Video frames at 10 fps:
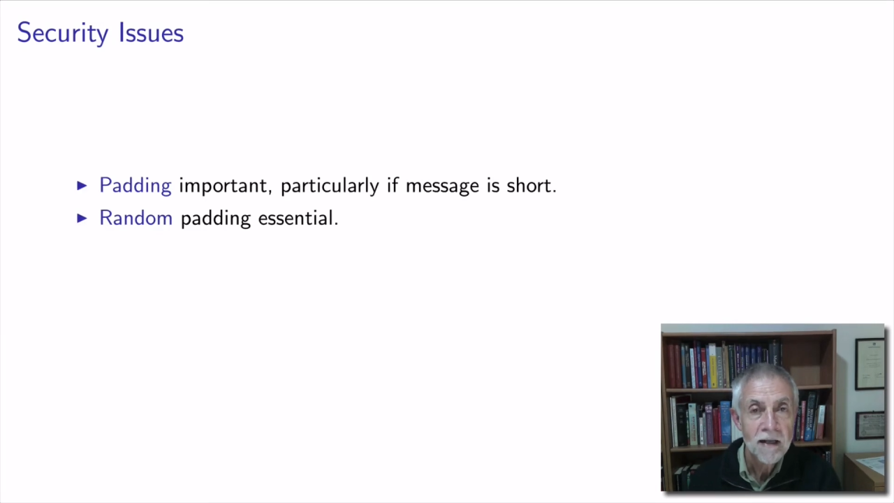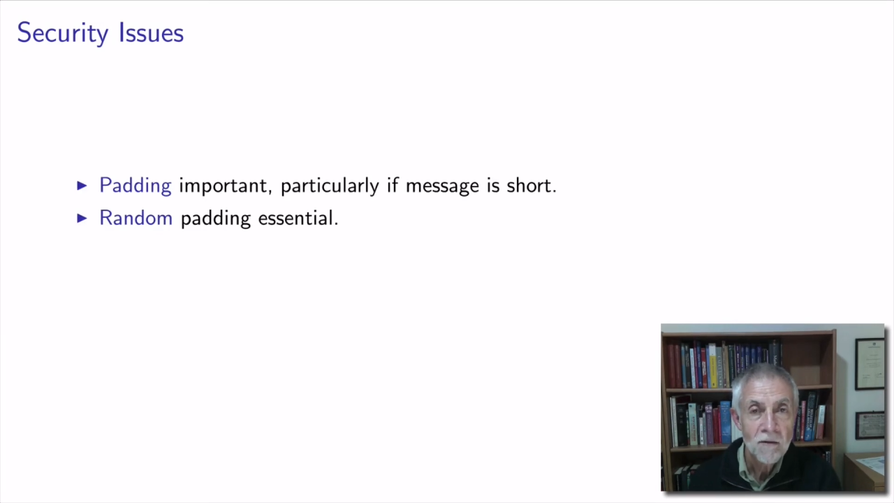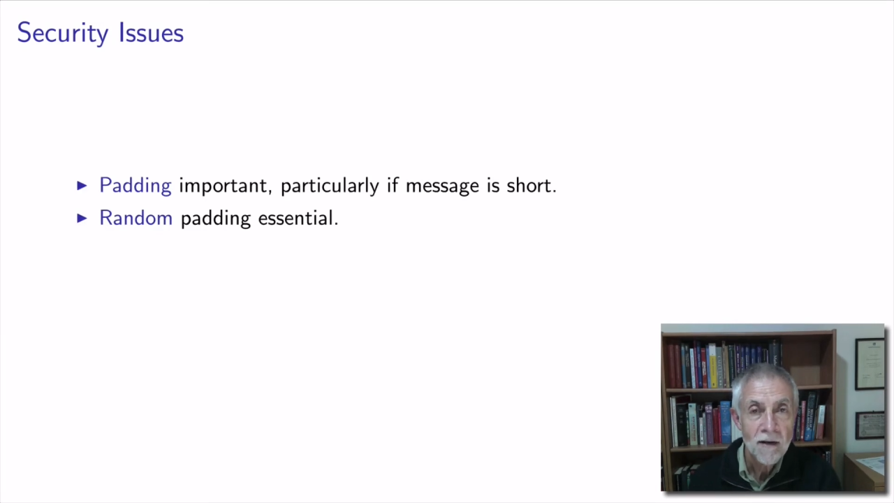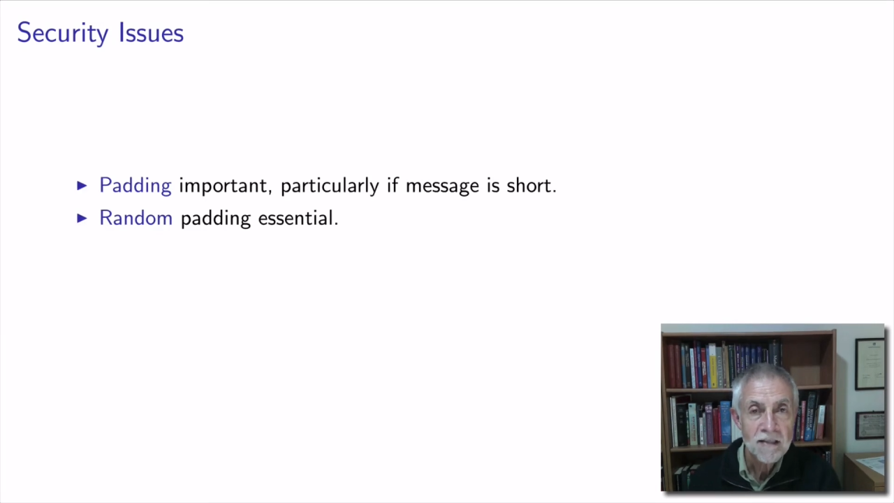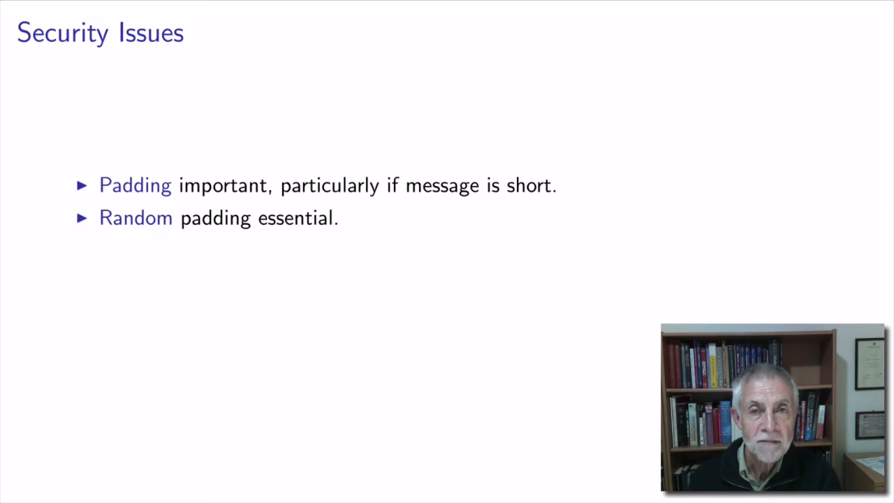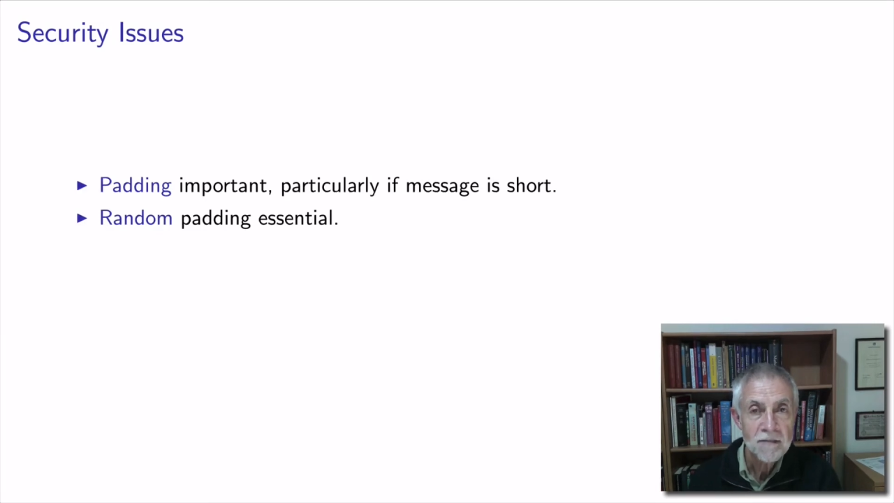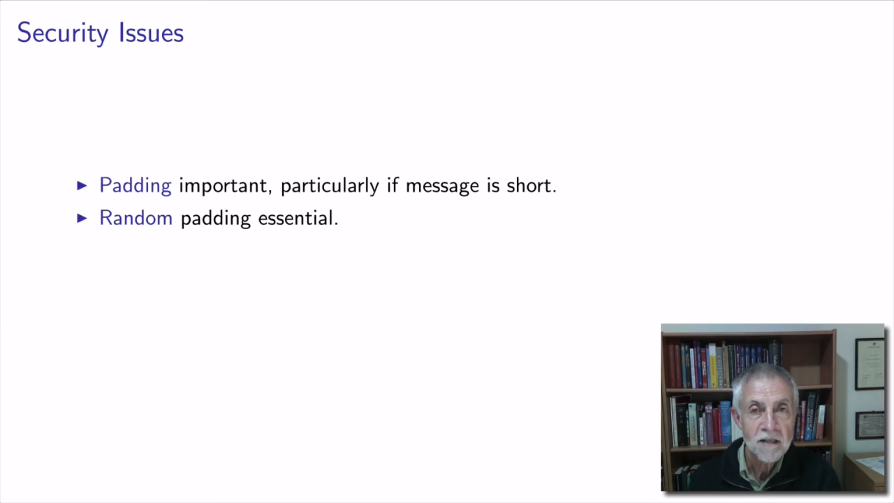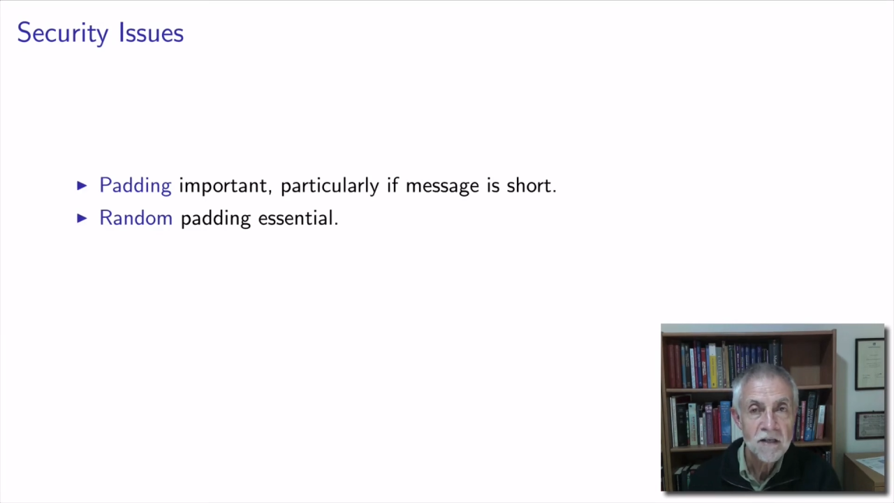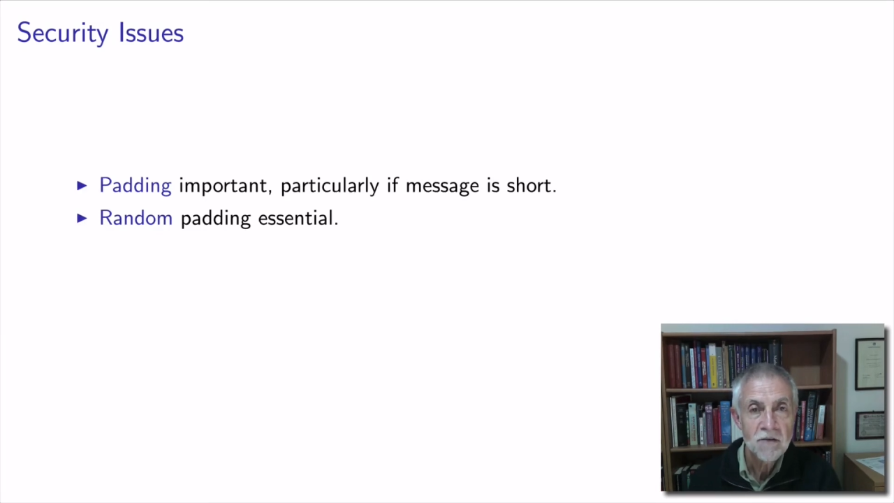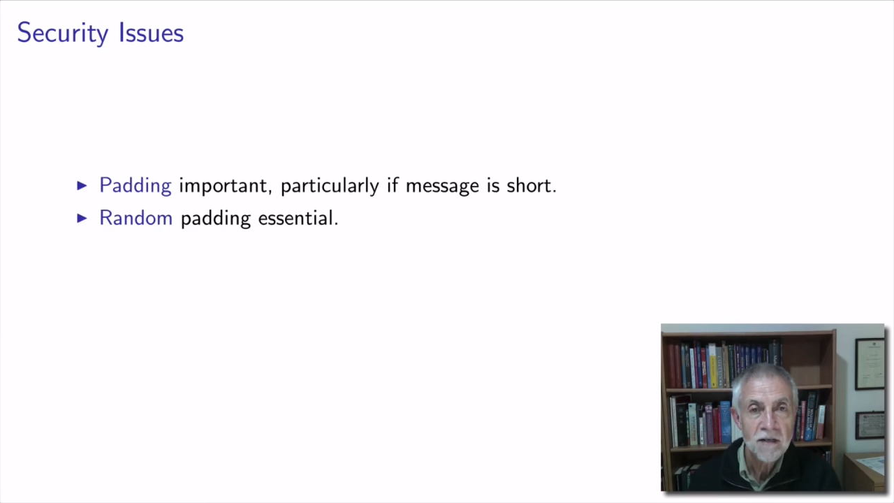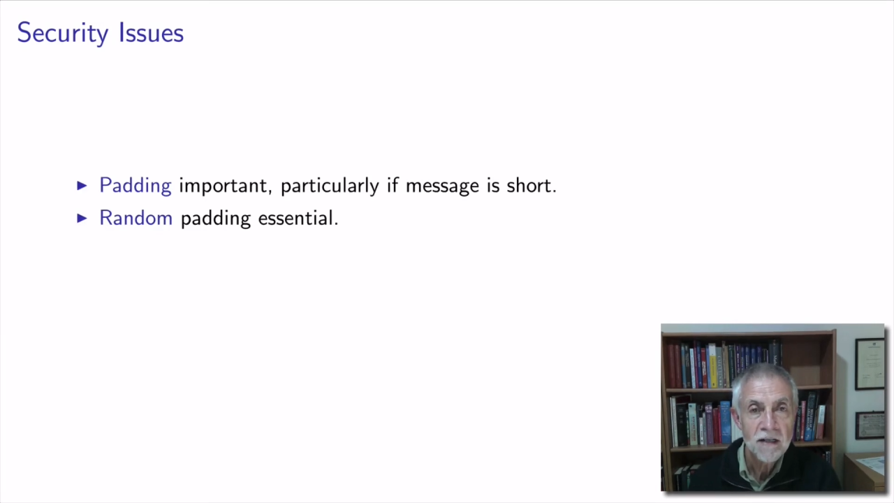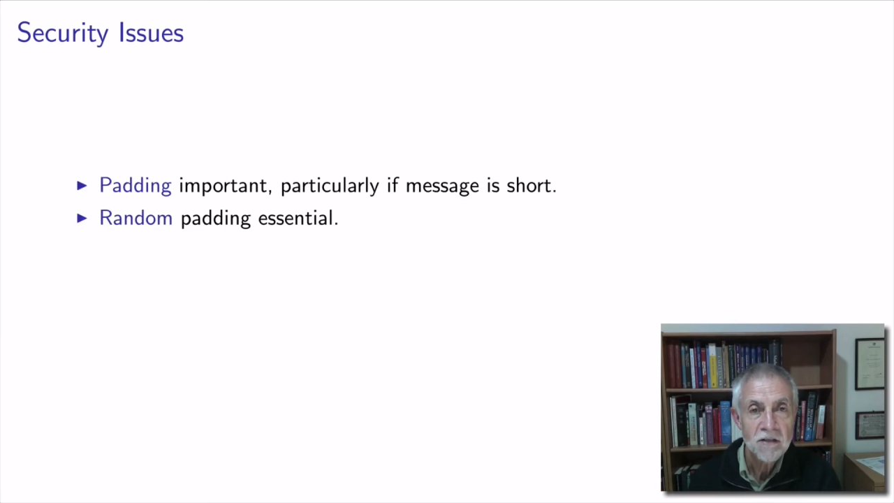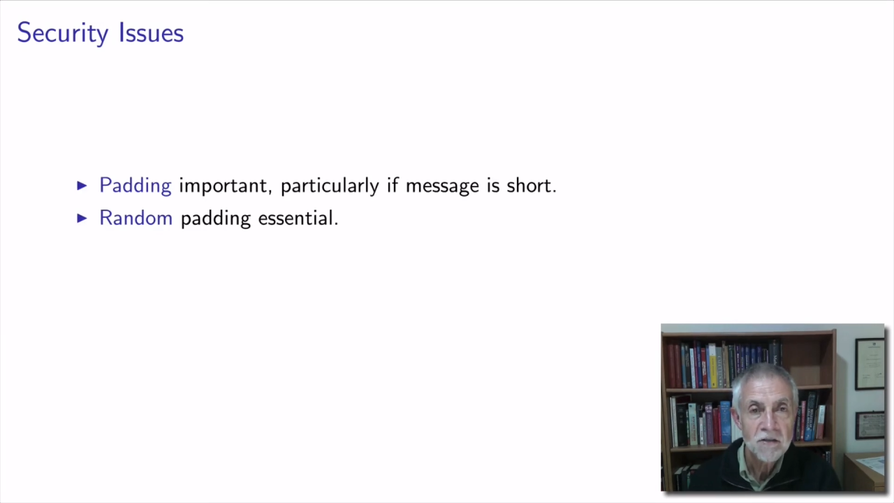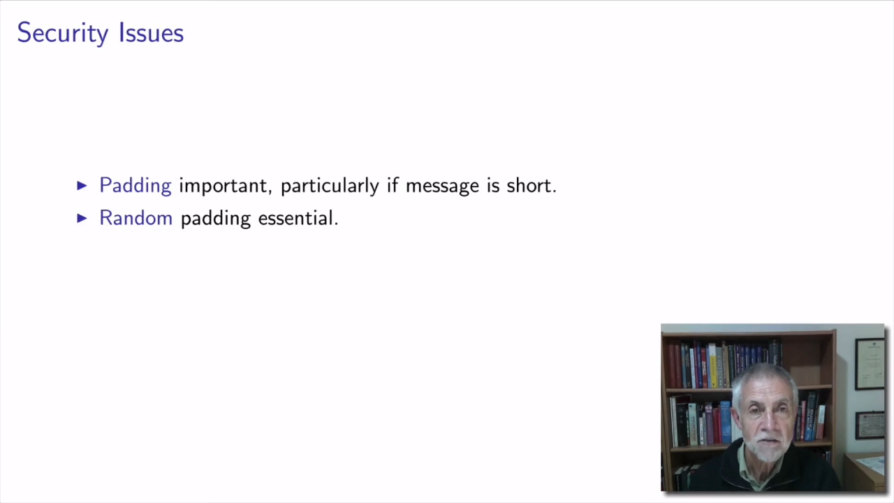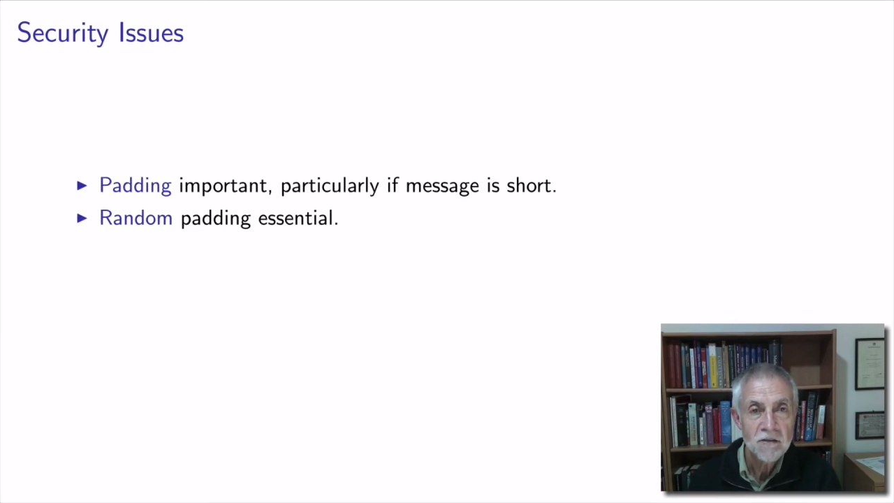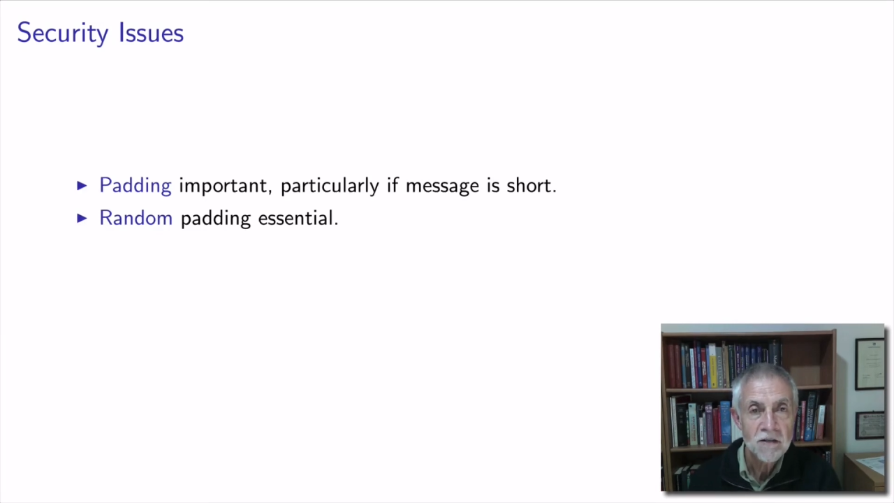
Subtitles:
there are some security issues